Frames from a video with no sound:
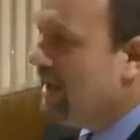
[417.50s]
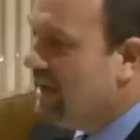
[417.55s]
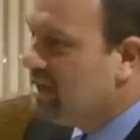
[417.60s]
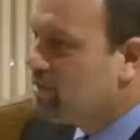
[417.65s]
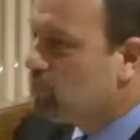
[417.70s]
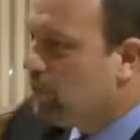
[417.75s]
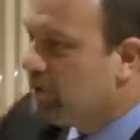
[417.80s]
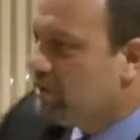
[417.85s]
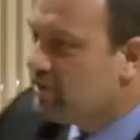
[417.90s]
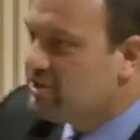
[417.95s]
Here's
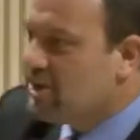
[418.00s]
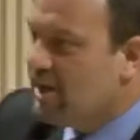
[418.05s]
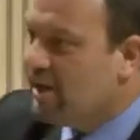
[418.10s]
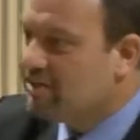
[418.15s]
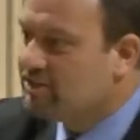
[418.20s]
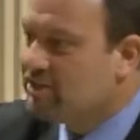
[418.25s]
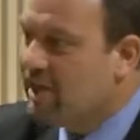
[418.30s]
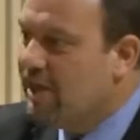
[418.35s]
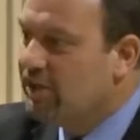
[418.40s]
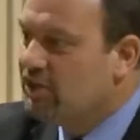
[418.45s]
what it
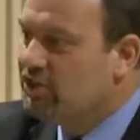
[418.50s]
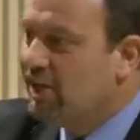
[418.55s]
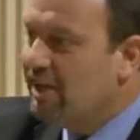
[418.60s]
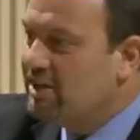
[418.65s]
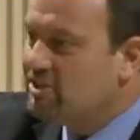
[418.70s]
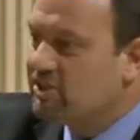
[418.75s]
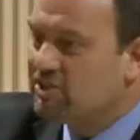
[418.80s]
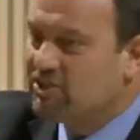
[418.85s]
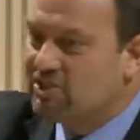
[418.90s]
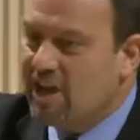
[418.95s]
says.
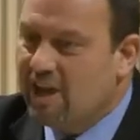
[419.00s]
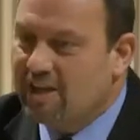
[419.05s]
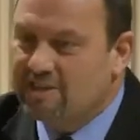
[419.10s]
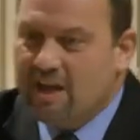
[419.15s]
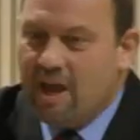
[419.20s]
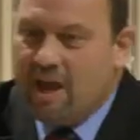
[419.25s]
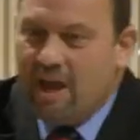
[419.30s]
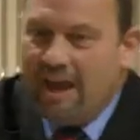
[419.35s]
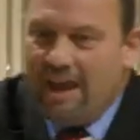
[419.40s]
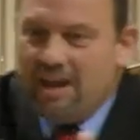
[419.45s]
Jesus says
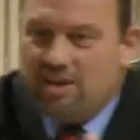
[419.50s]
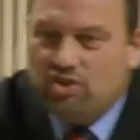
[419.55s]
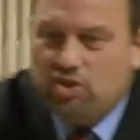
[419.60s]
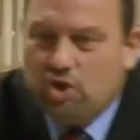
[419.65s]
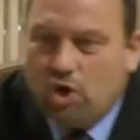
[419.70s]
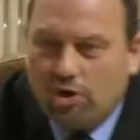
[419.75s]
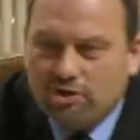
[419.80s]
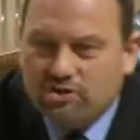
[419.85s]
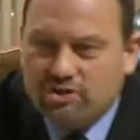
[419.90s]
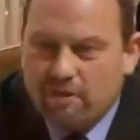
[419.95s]
in
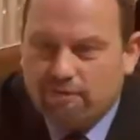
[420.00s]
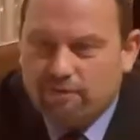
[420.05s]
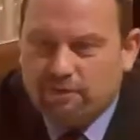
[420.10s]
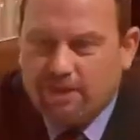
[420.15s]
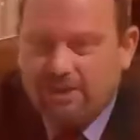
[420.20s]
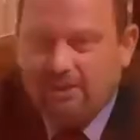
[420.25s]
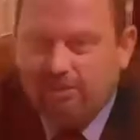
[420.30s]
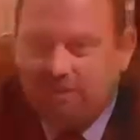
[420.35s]
John 17,